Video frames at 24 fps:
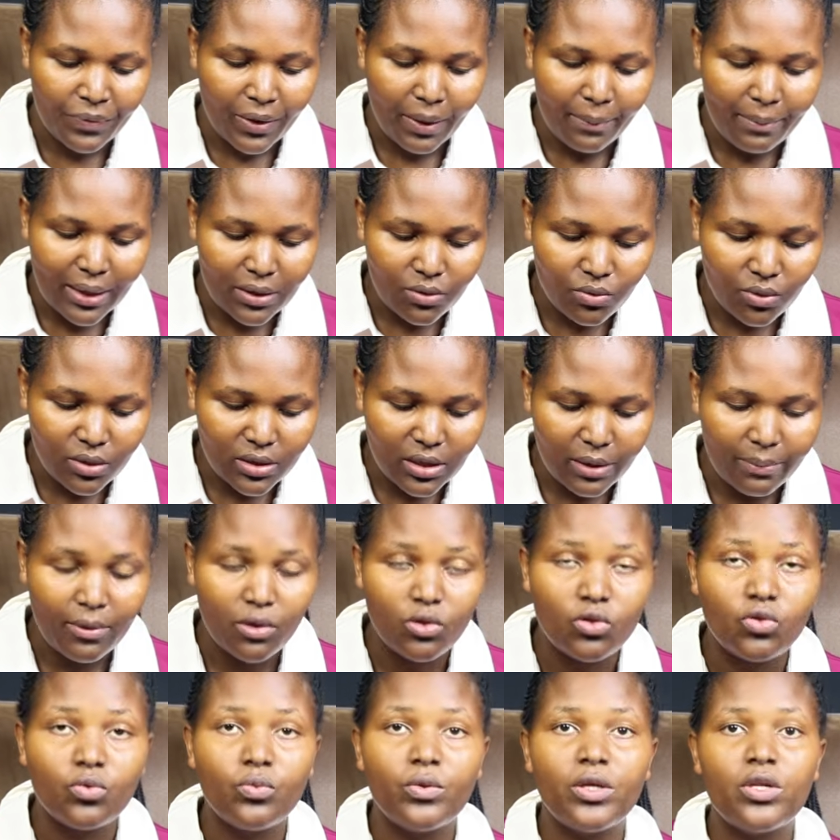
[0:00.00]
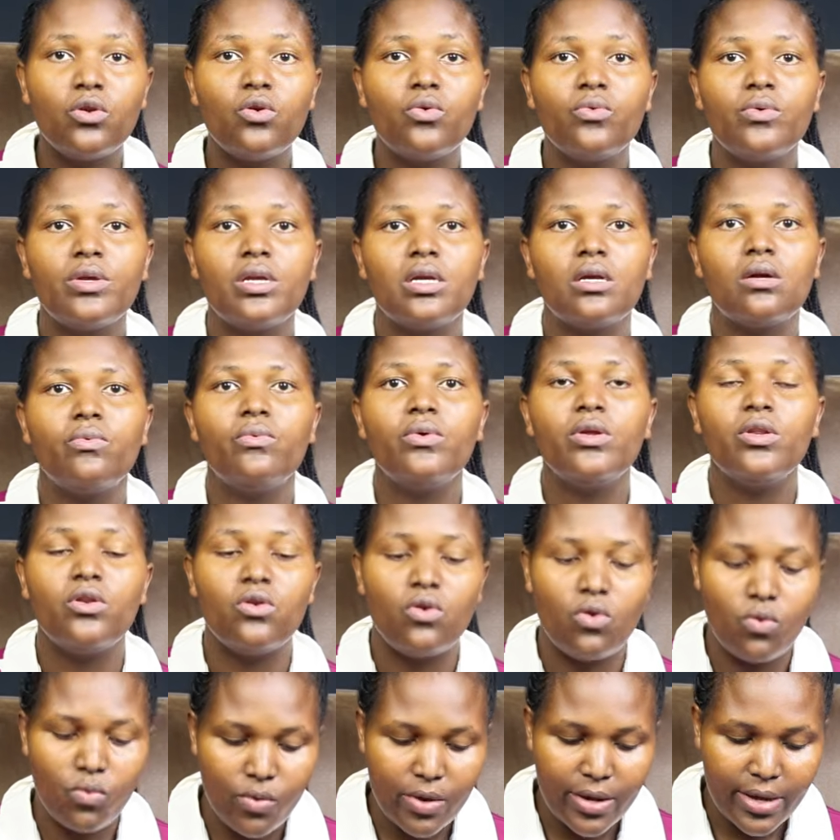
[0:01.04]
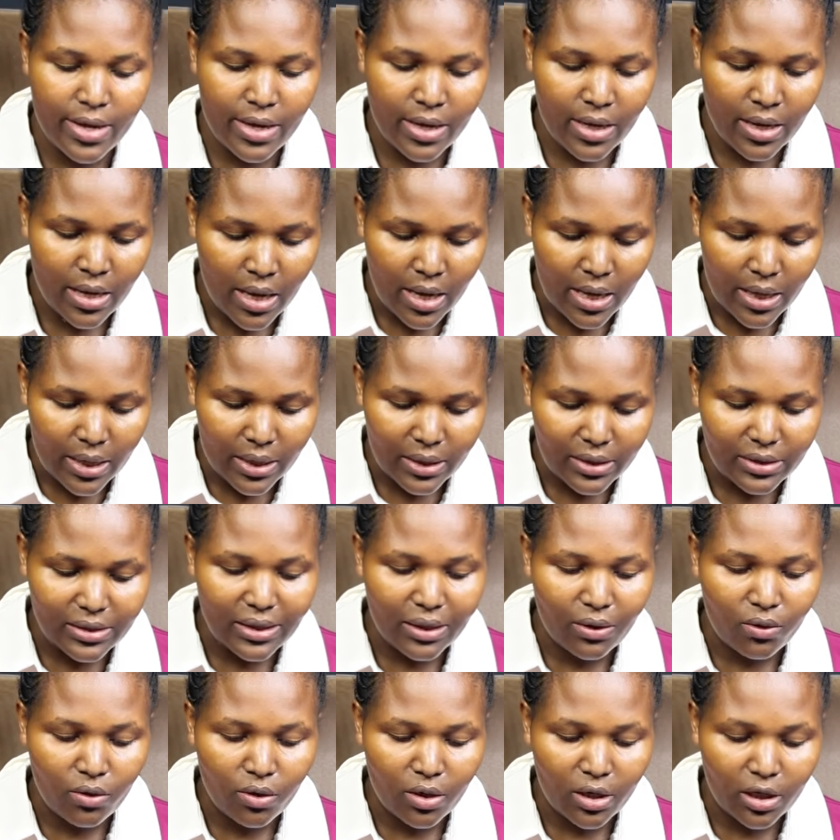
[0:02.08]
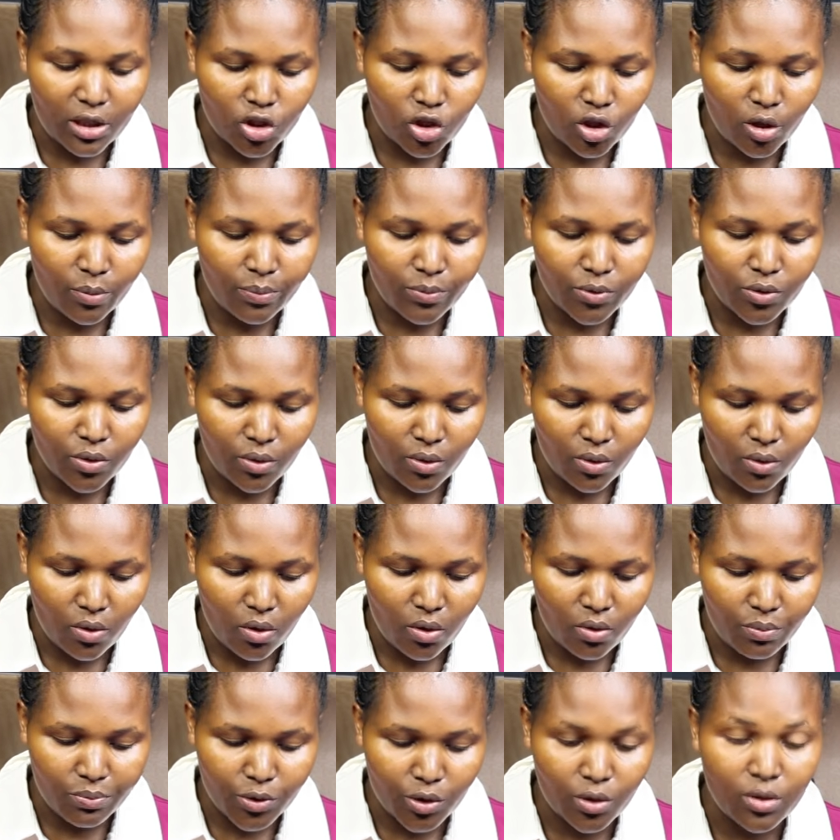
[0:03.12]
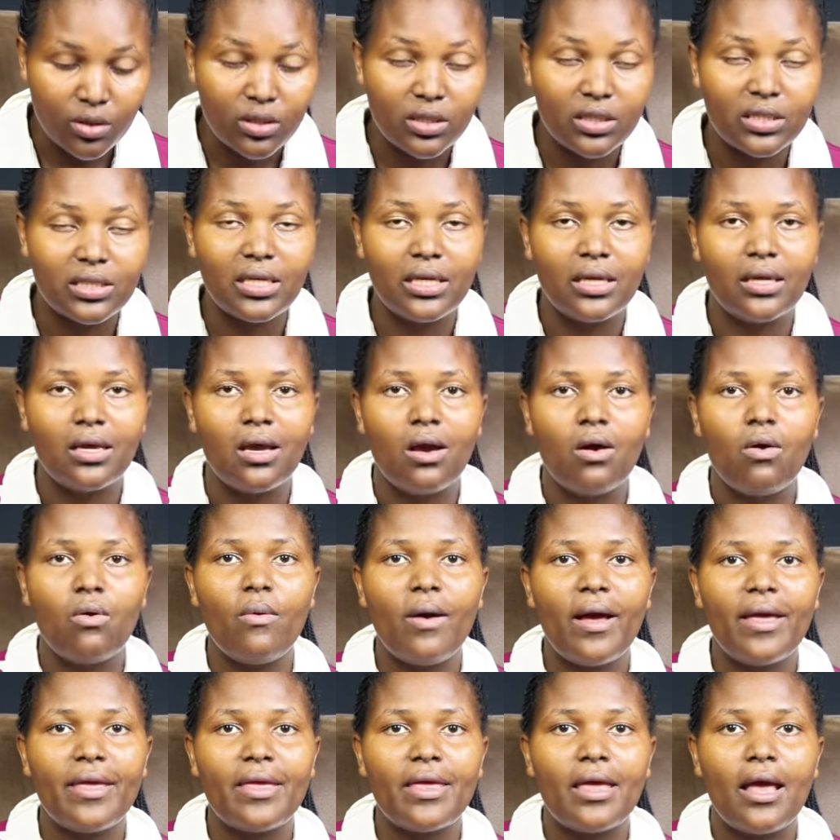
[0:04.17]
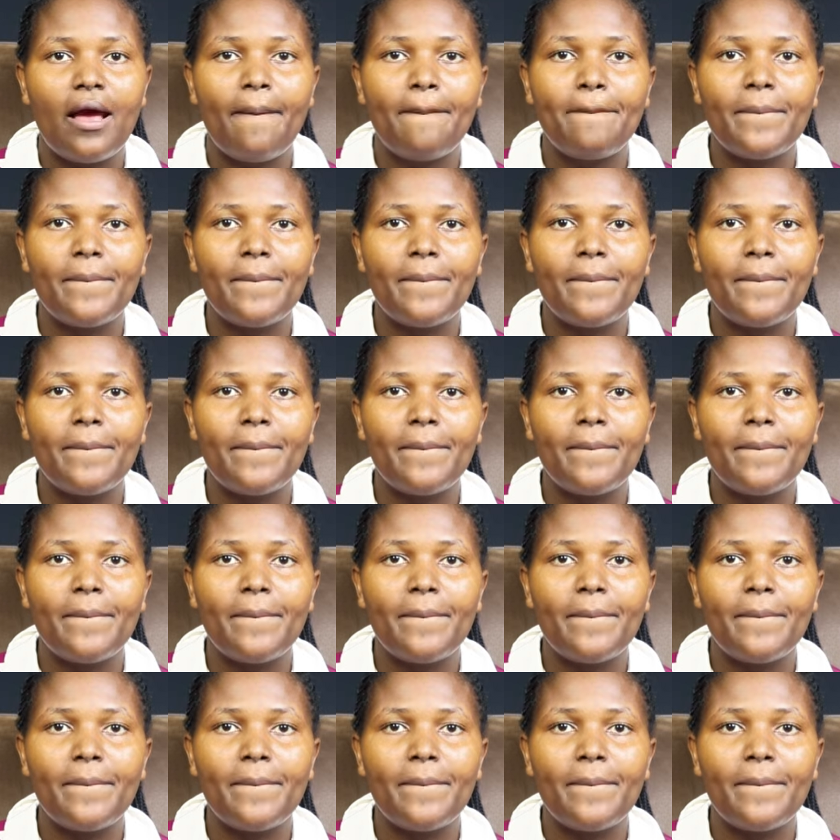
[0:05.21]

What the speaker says: But what about winnowing? Winnowing is the correct option, option C. Why?